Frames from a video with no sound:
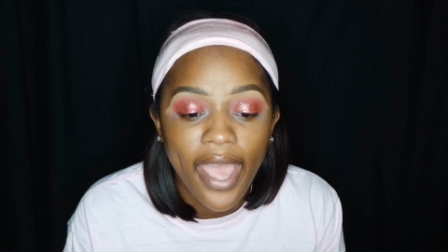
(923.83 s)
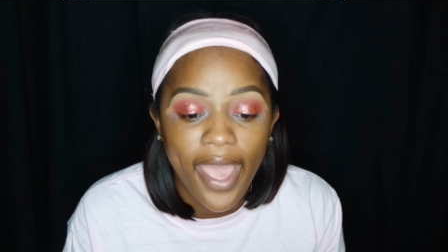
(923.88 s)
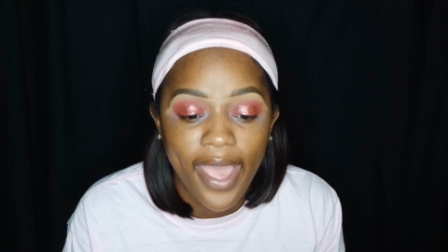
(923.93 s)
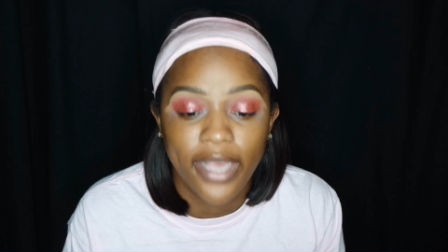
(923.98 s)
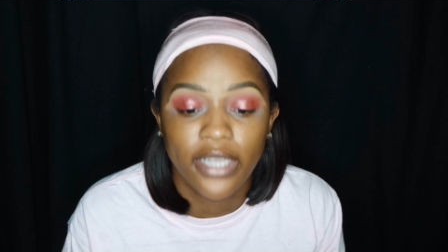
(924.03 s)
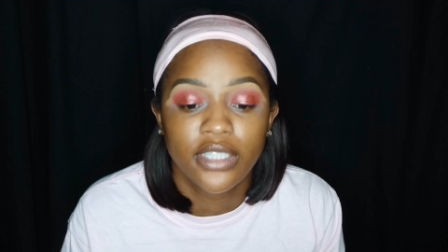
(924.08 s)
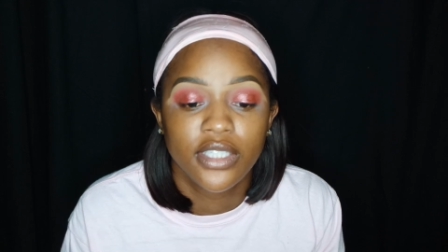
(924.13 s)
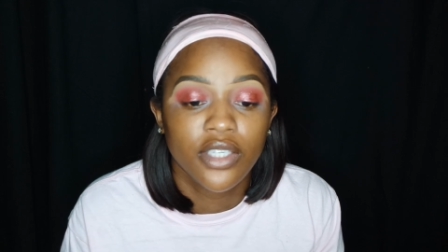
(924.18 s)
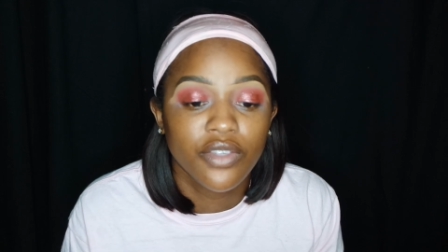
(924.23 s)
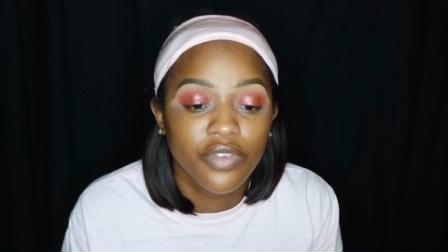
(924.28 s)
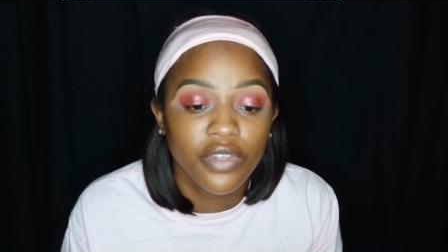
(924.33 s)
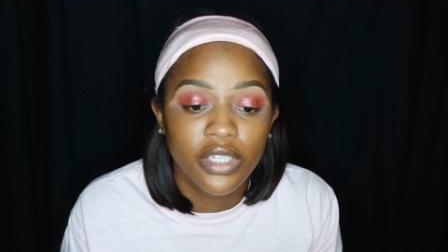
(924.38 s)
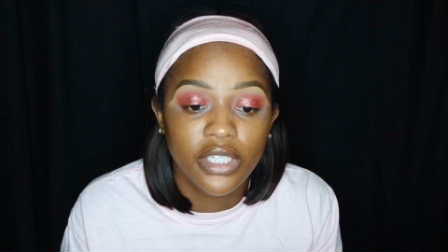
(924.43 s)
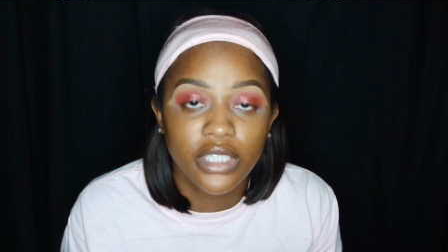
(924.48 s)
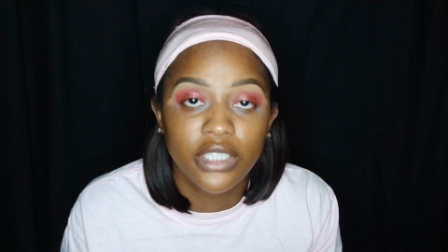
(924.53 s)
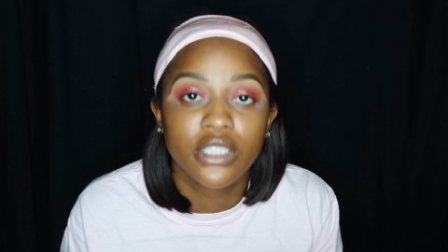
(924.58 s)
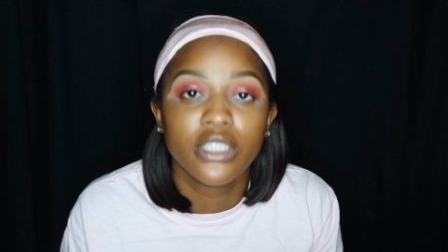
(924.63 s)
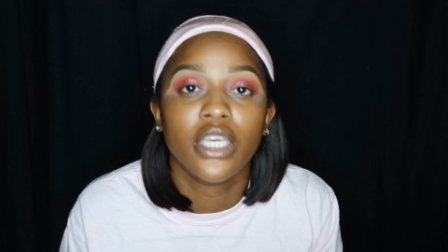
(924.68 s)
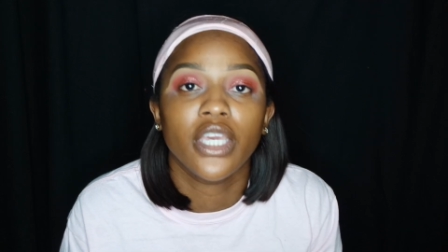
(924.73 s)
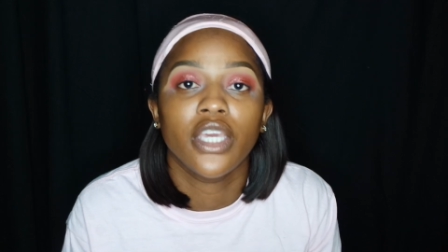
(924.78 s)

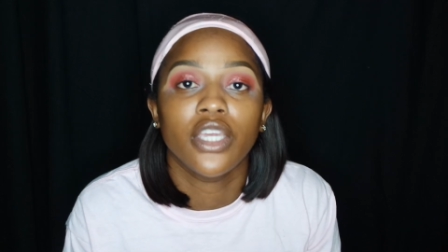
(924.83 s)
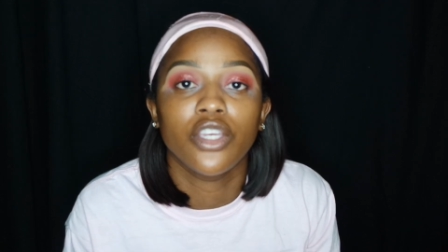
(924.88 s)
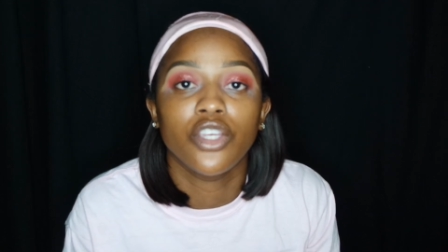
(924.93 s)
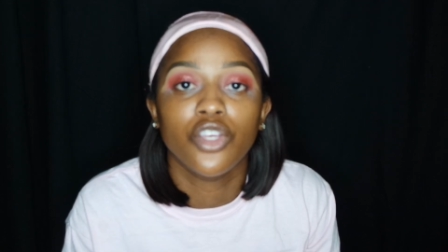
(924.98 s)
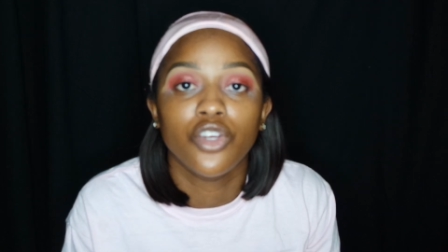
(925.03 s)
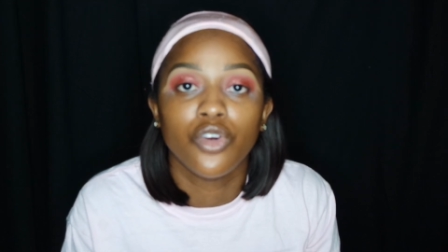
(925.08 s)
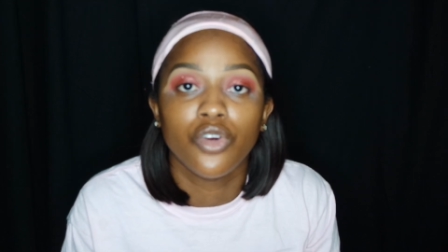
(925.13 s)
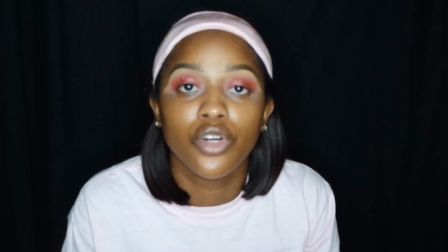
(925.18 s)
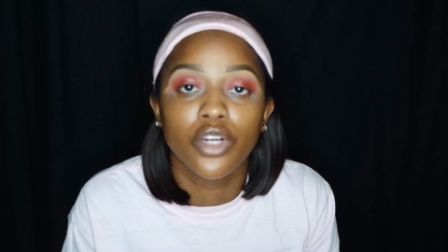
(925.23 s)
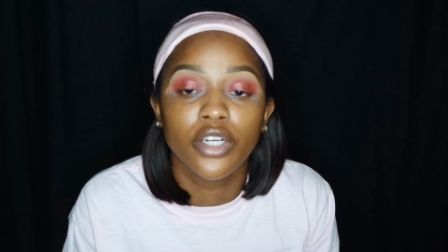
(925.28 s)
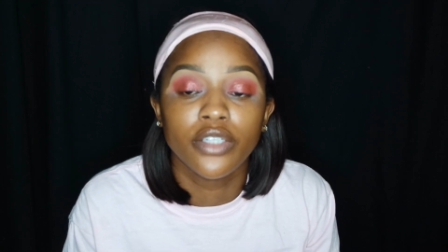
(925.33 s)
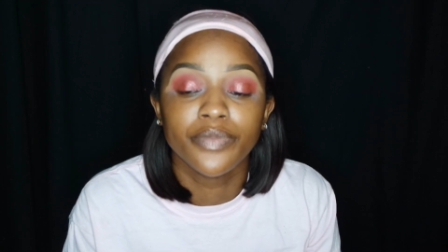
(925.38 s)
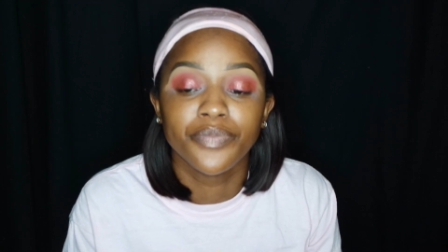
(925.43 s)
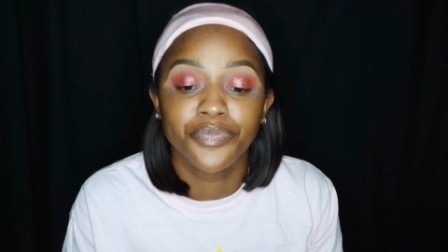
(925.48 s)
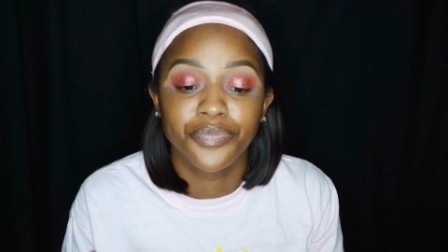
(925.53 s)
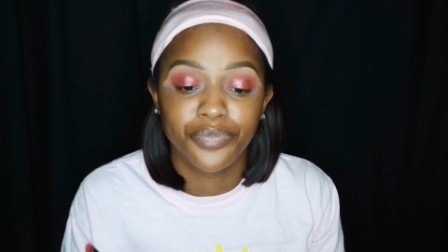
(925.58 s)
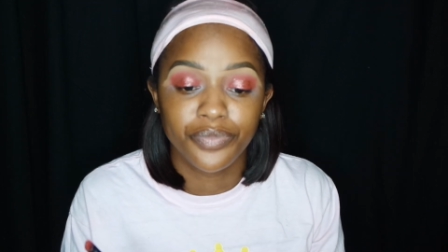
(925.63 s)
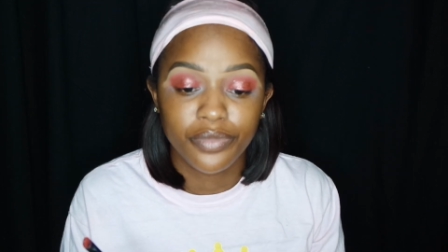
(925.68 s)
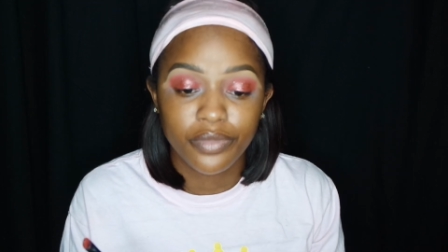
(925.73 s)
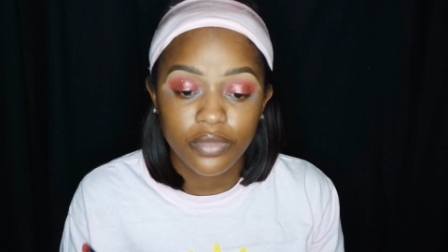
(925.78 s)
activities in your
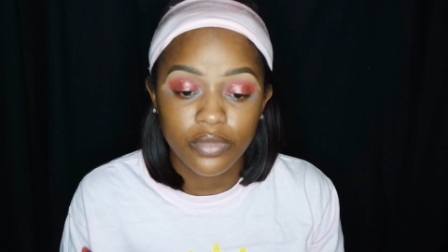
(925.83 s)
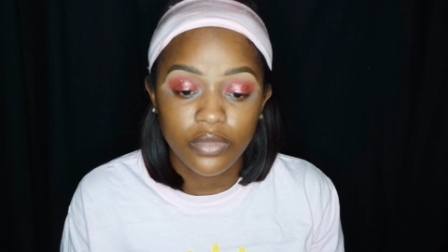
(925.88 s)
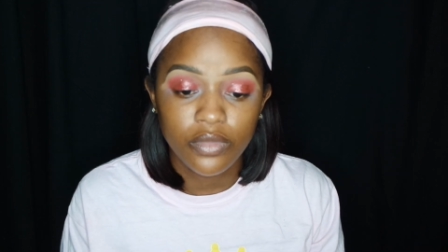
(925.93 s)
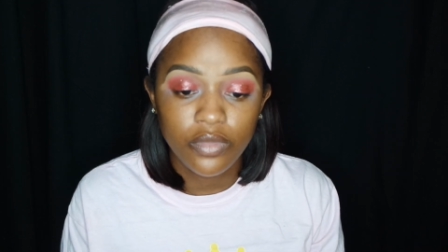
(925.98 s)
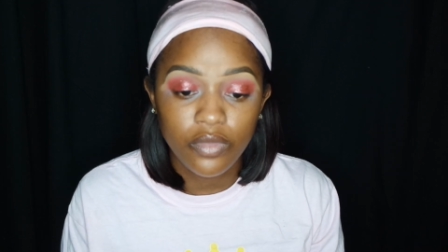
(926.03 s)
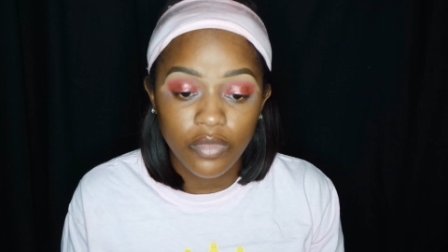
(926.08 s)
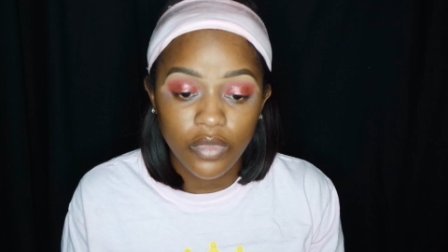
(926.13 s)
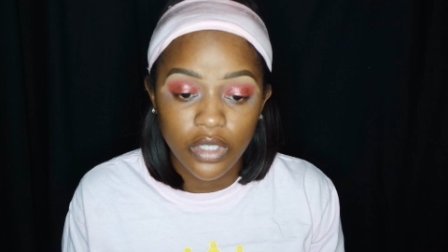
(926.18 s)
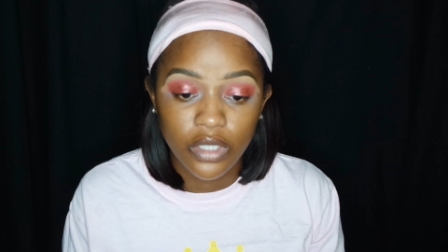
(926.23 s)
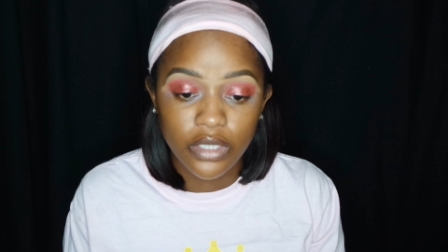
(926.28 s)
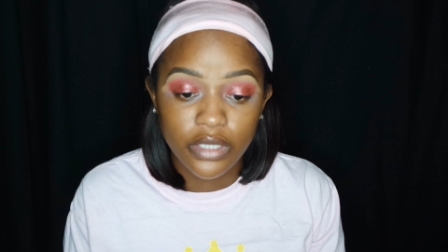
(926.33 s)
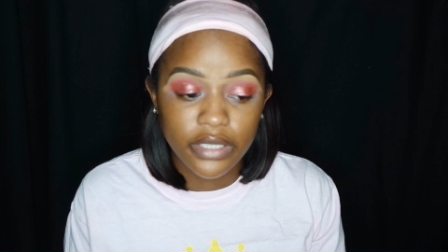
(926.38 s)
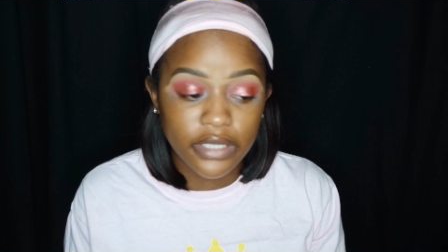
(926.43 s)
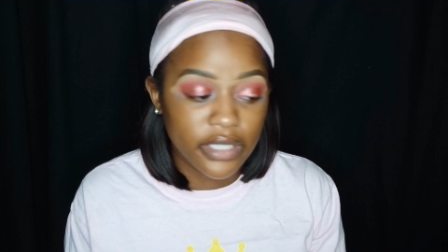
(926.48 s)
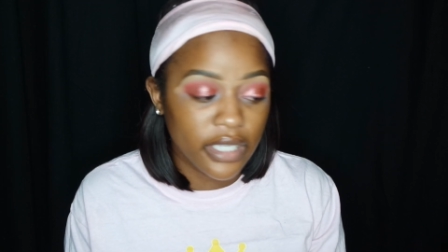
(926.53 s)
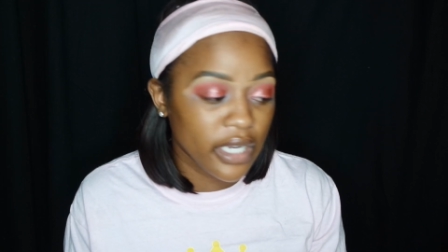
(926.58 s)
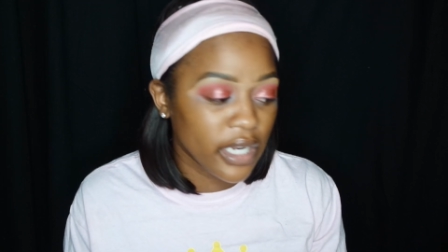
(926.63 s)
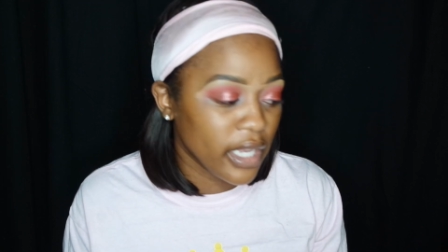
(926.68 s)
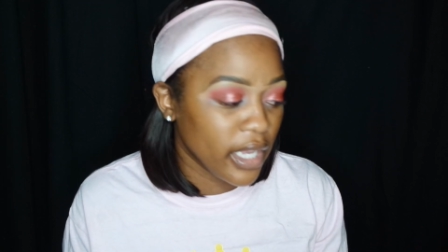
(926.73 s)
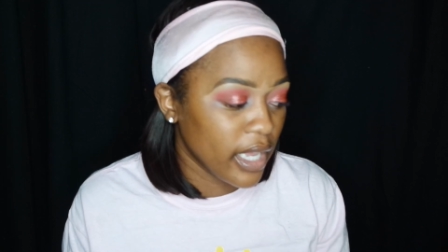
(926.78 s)

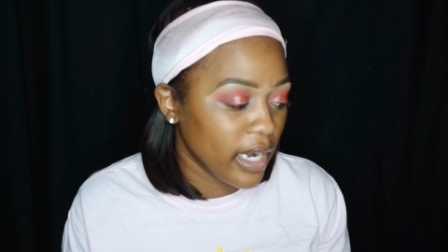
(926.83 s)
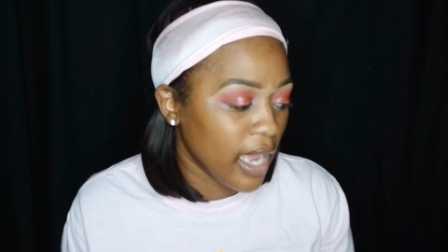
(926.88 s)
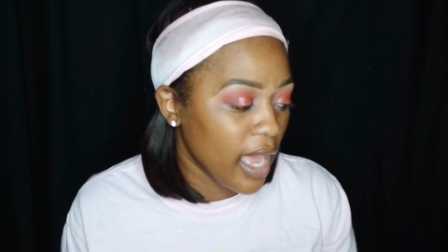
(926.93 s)
city.